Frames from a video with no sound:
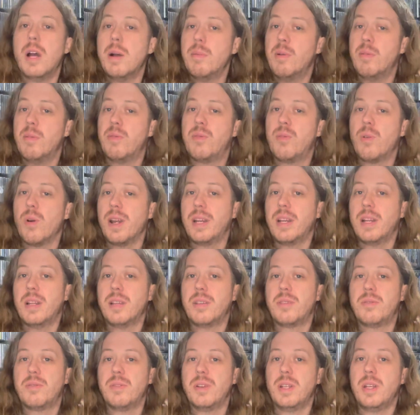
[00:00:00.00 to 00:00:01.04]
Before I get into
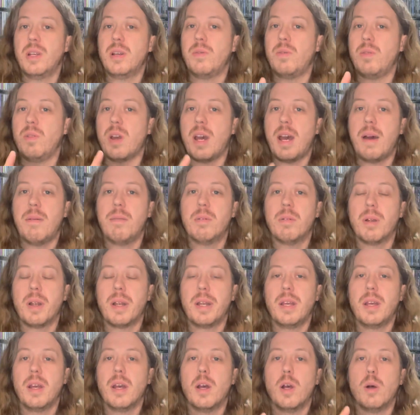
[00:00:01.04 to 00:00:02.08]
this video, if you haven't
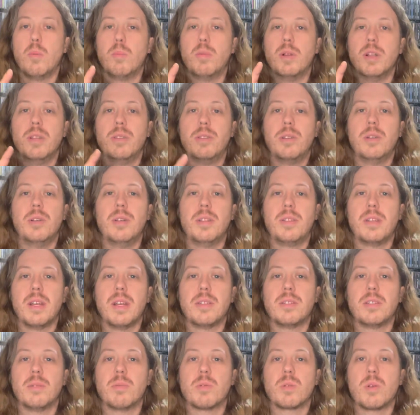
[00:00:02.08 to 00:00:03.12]
already, please hit that
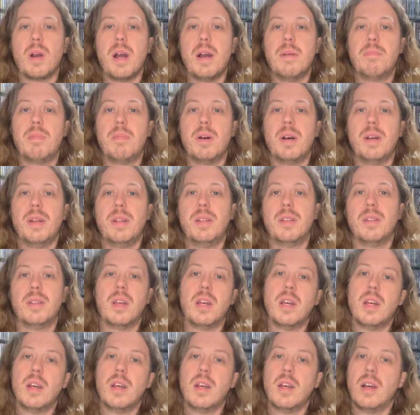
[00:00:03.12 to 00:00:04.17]
subscribe button,
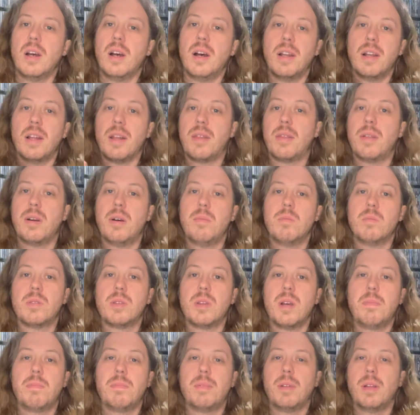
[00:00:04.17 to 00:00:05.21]
uh, that thumbs
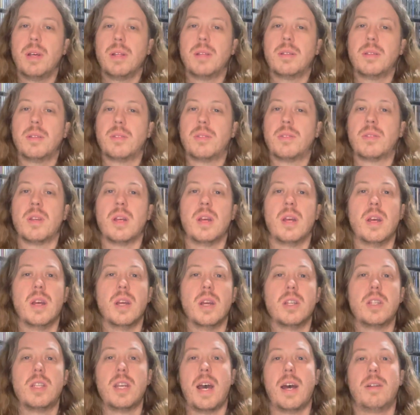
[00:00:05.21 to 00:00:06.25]
up, like this
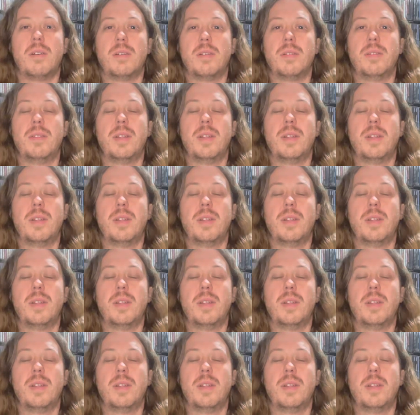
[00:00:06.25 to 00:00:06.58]
channel.